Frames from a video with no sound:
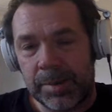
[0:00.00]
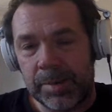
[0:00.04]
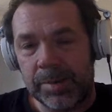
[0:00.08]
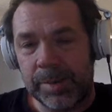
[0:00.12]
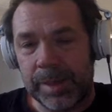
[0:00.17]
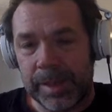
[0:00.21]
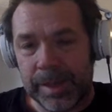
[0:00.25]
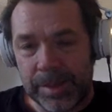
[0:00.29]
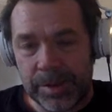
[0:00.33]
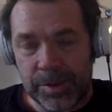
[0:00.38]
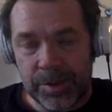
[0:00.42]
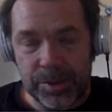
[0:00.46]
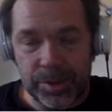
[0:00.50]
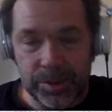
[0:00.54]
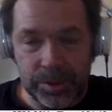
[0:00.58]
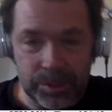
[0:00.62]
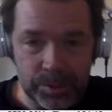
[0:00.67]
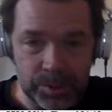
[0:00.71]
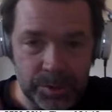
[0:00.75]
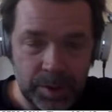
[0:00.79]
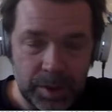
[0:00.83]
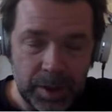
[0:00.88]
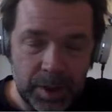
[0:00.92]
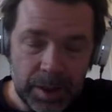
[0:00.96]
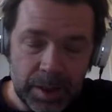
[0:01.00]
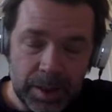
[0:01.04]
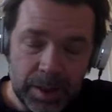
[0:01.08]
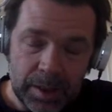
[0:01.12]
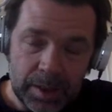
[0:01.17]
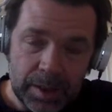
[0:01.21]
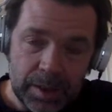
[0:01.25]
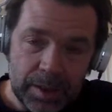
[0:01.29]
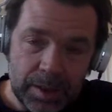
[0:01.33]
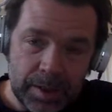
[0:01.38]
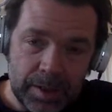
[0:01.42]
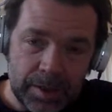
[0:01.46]
me to
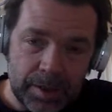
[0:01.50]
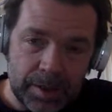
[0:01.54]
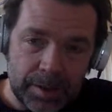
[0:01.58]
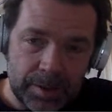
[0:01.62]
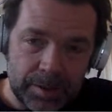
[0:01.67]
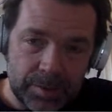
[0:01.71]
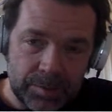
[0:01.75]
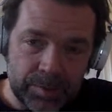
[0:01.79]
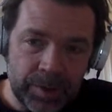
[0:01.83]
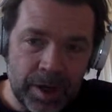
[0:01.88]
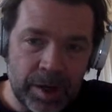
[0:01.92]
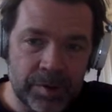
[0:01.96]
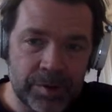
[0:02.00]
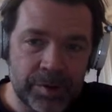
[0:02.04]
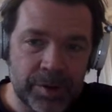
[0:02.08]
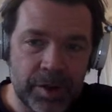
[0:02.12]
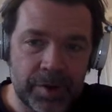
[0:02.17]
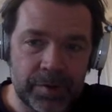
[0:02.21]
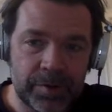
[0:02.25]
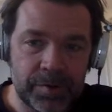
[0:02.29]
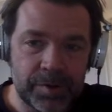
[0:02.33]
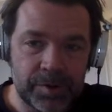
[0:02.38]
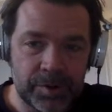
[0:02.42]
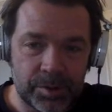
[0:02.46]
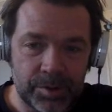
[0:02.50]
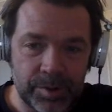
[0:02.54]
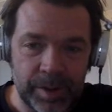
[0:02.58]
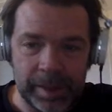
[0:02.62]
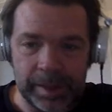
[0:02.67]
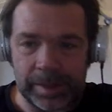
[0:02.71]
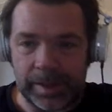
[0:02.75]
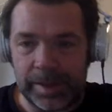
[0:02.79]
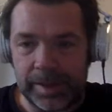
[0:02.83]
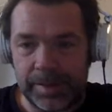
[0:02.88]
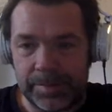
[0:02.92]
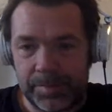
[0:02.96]
round off
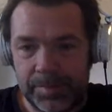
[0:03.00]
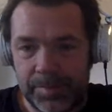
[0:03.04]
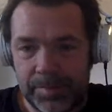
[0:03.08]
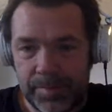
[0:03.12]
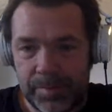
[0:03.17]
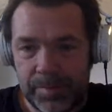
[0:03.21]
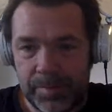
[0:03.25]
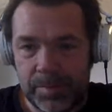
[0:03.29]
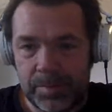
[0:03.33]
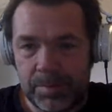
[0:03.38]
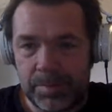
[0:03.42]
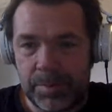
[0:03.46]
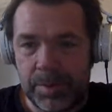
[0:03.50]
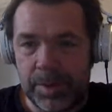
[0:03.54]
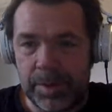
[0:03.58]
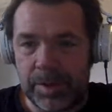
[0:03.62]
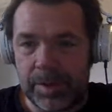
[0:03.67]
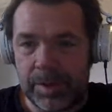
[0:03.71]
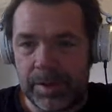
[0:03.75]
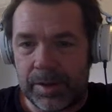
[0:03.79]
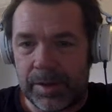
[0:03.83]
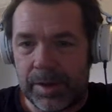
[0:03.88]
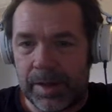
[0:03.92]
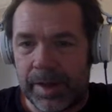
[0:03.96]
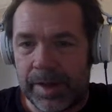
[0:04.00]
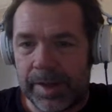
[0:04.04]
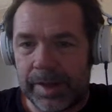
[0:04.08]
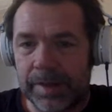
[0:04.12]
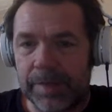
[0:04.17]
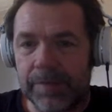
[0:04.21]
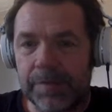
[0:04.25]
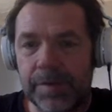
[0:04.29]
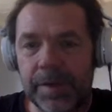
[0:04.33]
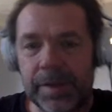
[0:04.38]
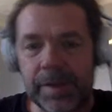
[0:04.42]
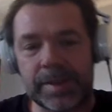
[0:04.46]
correctly. But I
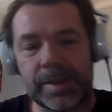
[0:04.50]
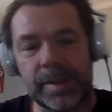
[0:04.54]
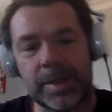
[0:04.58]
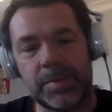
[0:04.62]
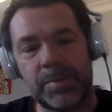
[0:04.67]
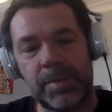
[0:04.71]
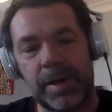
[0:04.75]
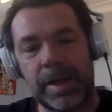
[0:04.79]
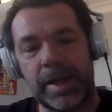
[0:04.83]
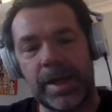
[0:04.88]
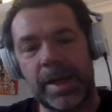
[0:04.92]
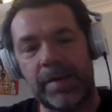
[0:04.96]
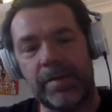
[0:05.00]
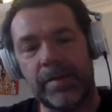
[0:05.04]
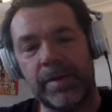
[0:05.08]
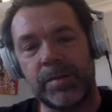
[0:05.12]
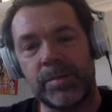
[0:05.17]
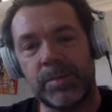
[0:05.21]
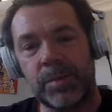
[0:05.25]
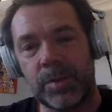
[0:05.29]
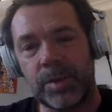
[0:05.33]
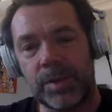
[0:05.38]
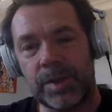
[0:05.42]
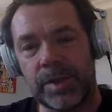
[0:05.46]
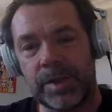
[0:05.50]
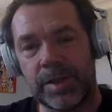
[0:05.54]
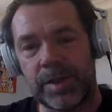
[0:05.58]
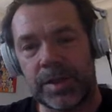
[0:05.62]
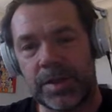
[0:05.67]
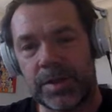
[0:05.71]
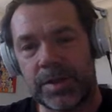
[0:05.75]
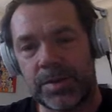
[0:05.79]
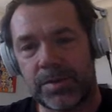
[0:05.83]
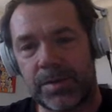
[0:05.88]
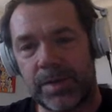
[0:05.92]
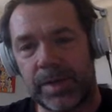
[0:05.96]
can fix this by having more
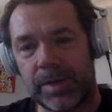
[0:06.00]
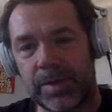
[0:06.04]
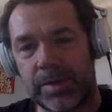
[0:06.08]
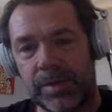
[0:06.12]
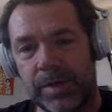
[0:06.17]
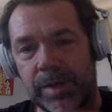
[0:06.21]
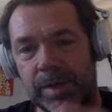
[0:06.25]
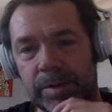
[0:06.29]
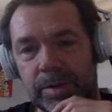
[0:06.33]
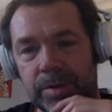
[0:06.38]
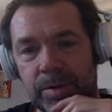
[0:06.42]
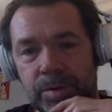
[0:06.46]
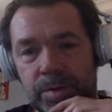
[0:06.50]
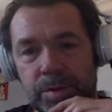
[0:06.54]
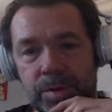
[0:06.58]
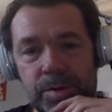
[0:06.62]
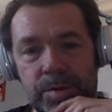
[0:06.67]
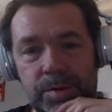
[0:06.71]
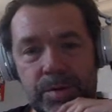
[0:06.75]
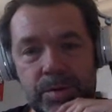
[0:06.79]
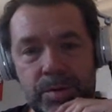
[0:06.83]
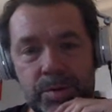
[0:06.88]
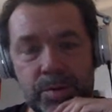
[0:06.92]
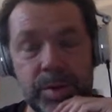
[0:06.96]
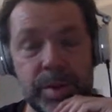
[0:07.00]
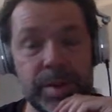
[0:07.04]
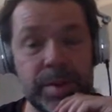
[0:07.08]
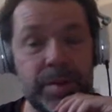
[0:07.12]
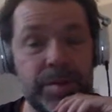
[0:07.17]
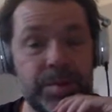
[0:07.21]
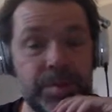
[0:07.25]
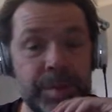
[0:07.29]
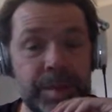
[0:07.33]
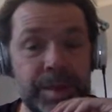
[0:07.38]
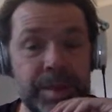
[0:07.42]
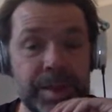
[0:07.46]
digits, right? So I can use
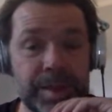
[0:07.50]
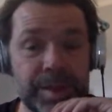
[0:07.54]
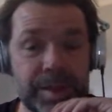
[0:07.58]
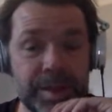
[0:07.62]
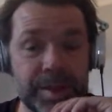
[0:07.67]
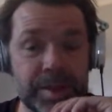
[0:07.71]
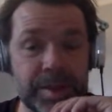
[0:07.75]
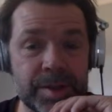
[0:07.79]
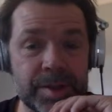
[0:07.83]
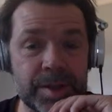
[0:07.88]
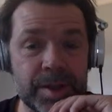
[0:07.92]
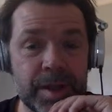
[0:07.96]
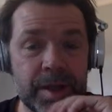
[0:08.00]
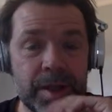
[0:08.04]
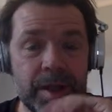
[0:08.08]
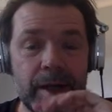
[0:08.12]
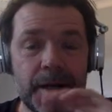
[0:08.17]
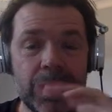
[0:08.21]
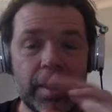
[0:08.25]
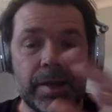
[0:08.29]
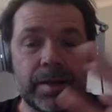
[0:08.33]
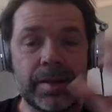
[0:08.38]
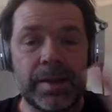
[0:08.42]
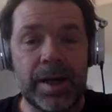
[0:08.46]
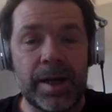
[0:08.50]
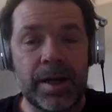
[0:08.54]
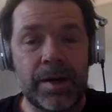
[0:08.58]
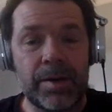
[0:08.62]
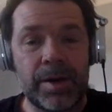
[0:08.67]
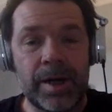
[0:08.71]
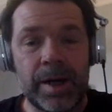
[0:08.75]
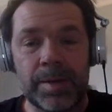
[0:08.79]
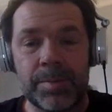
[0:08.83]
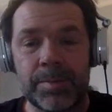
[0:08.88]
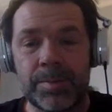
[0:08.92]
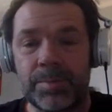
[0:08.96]
23 digits.
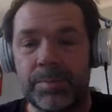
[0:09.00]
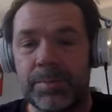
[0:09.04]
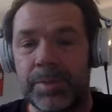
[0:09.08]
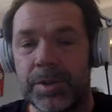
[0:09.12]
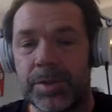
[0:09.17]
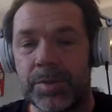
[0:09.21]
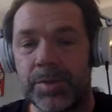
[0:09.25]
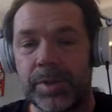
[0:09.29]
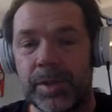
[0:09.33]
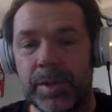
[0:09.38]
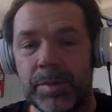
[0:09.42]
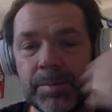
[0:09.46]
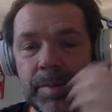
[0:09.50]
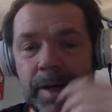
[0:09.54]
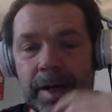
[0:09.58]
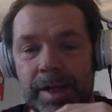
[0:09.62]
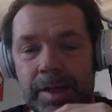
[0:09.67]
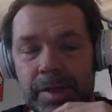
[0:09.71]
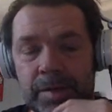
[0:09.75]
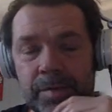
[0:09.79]
Now I'm between minus